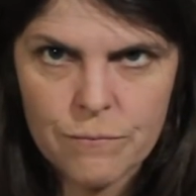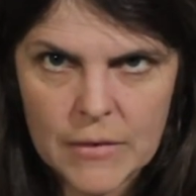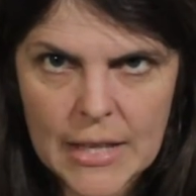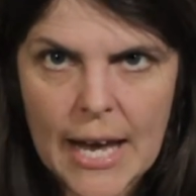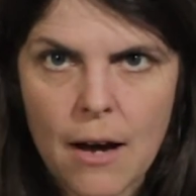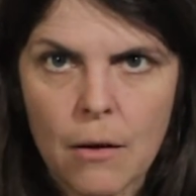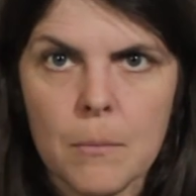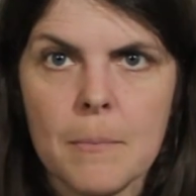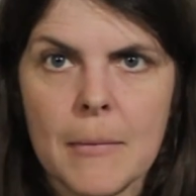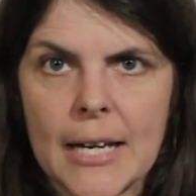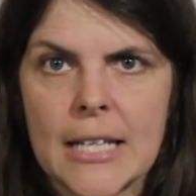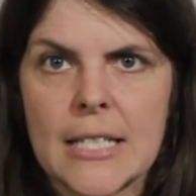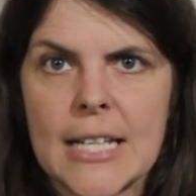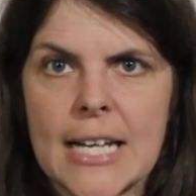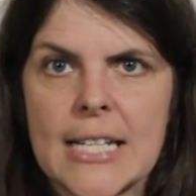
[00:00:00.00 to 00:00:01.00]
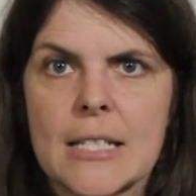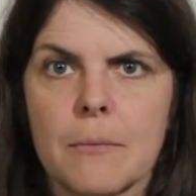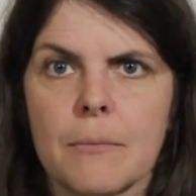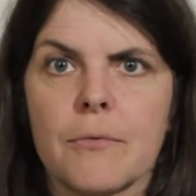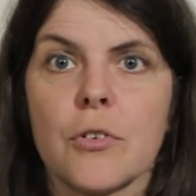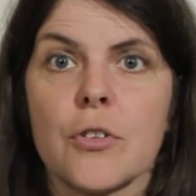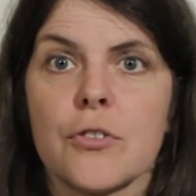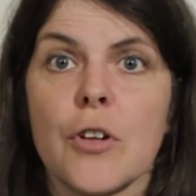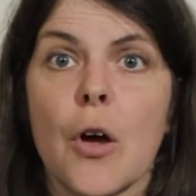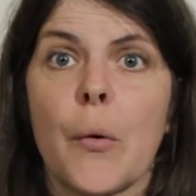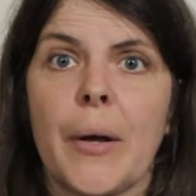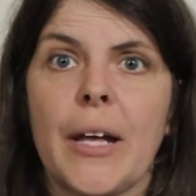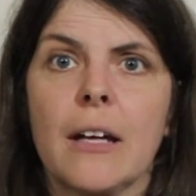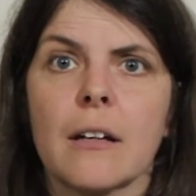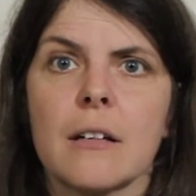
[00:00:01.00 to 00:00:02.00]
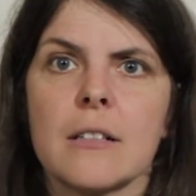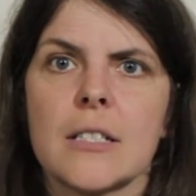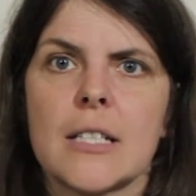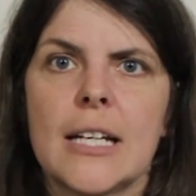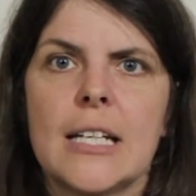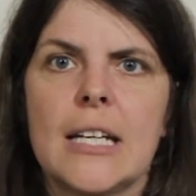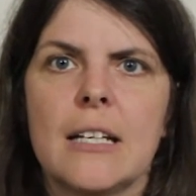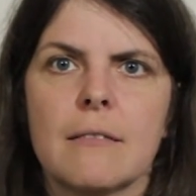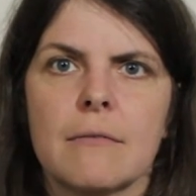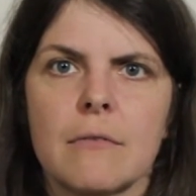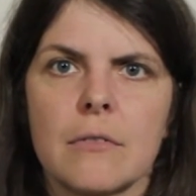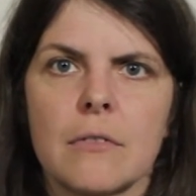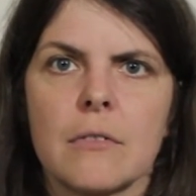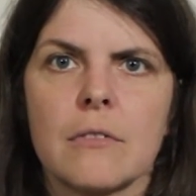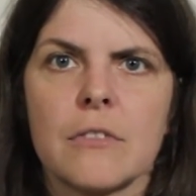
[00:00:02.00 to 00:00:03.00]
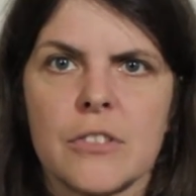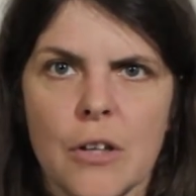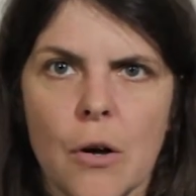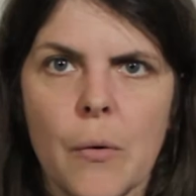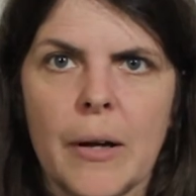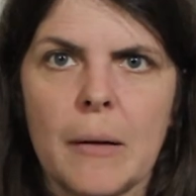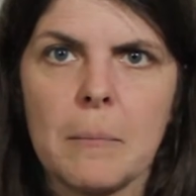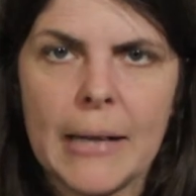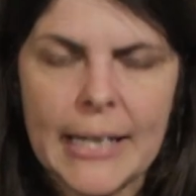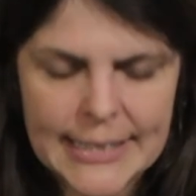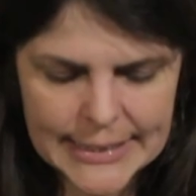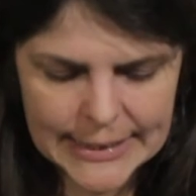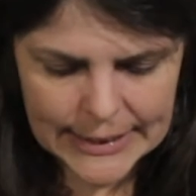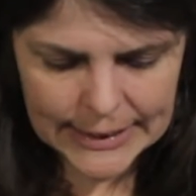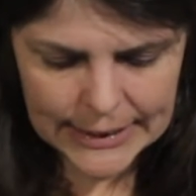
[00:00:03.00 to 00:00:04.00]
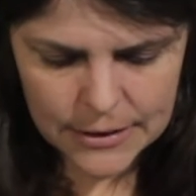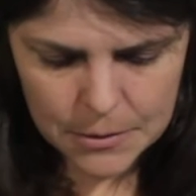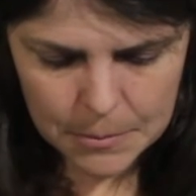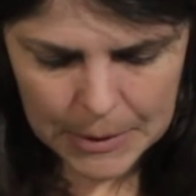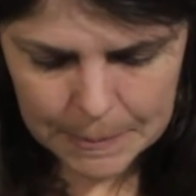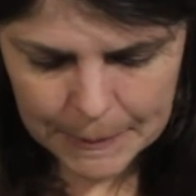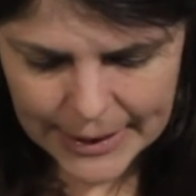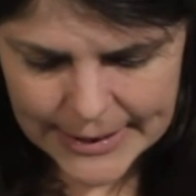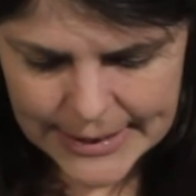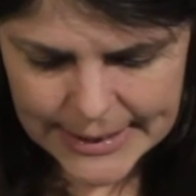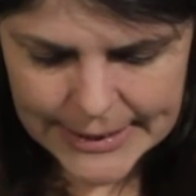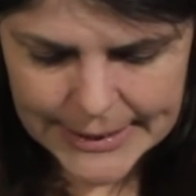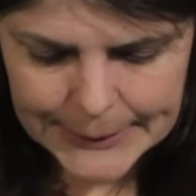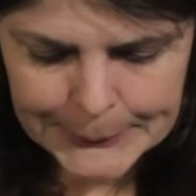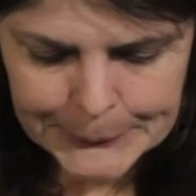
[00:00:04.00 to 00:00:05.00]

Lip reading: yeah, on my desk for sewing because they need sewing basically to be mended.